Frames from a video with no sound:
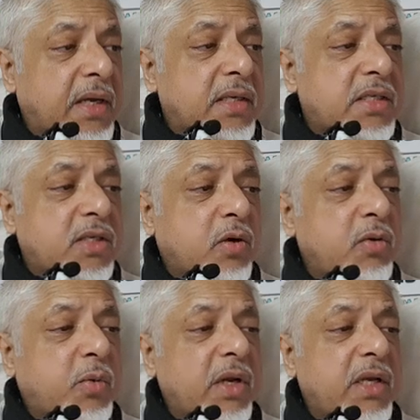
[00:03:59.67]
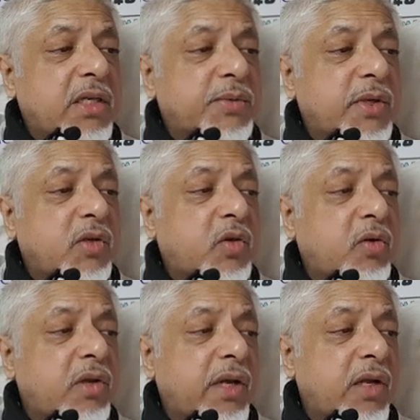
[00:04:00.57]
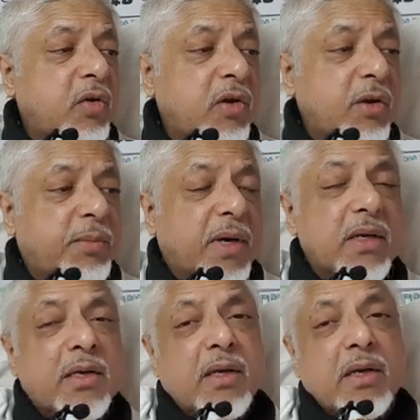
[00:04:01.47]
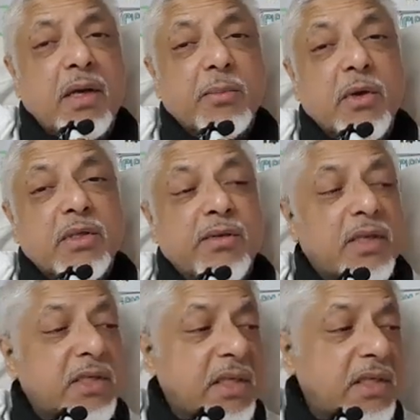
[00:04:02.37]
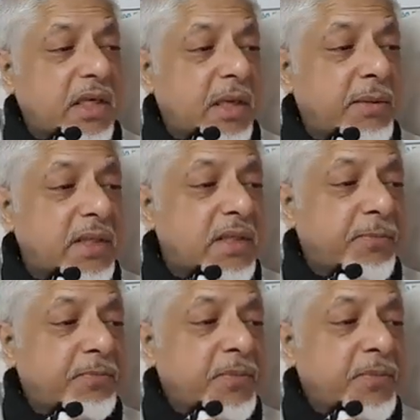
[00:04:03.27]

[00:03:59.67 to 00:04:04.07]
Stonewalling is when you totally ignore your partner because of these disagreements.